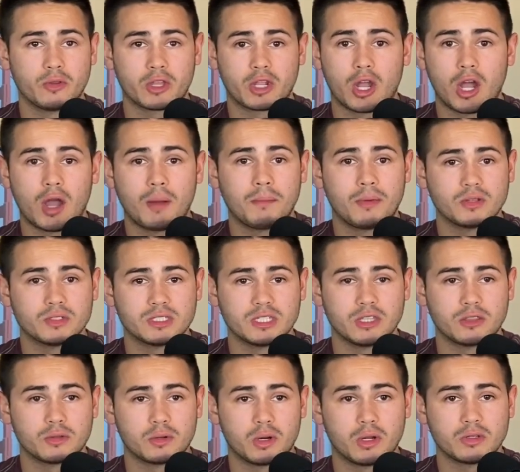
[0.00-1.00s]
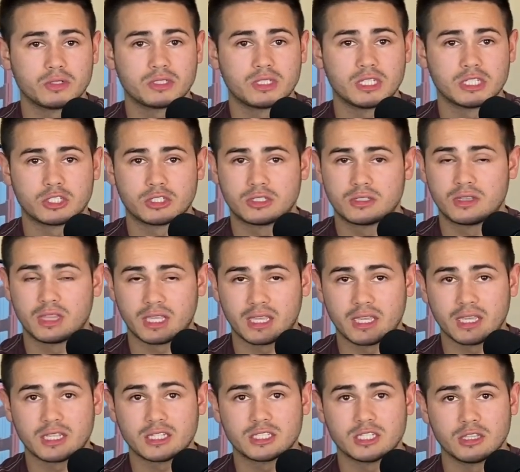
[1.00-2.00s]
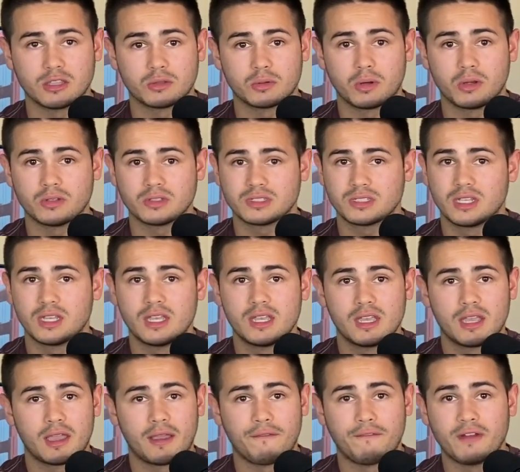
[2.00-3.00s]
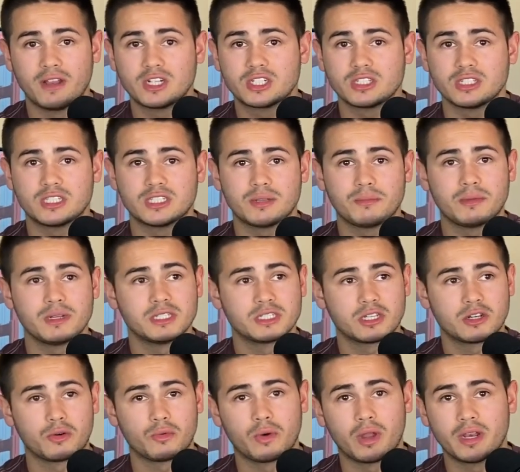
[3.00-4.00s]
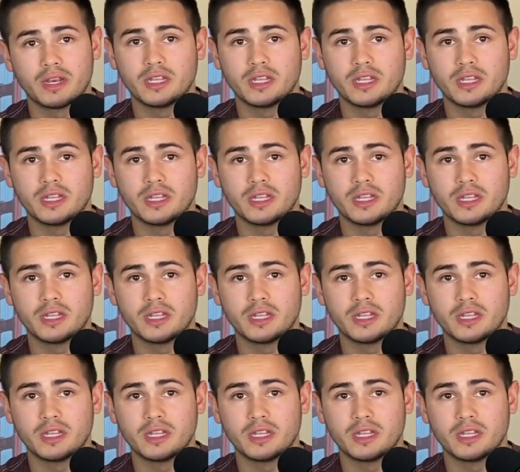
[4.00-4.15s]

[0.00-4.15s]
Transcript: The combos he throws, the kicks he throws. Eventually, somebody's going to run